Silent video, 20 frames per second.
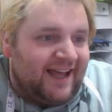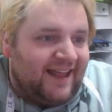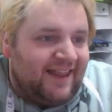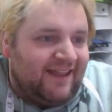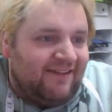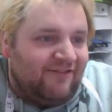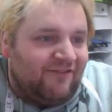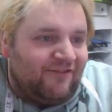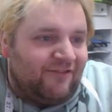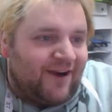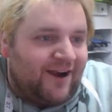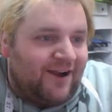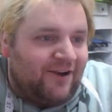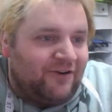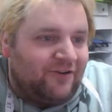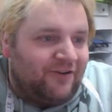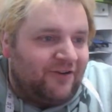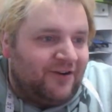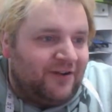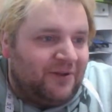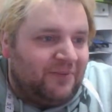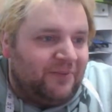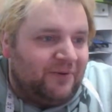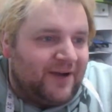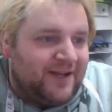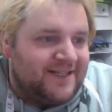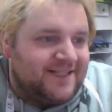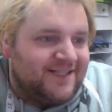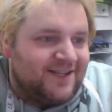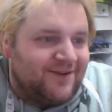and then fry or grill
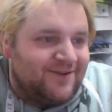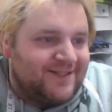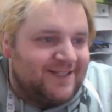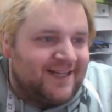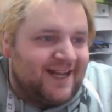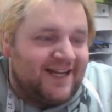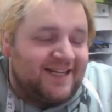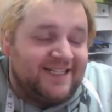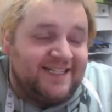bread soaked in it.